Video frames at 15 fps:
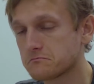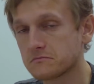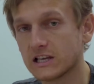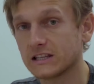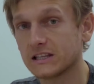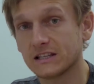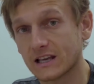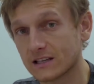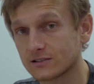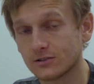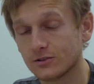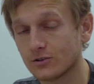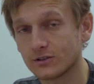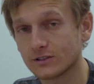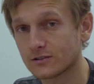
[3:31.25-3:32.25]
that it doesn't
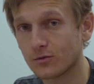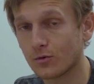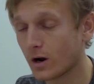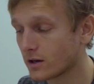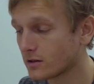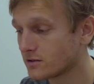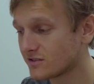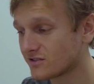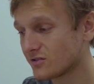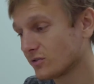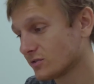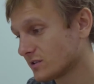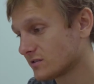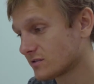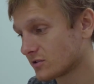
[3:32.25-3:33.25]
know it's a Y, it just
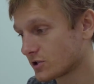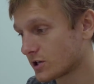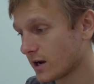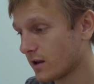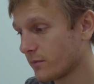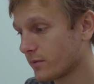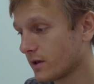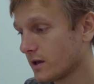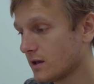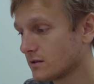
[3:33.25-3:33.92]
knows it's a shape,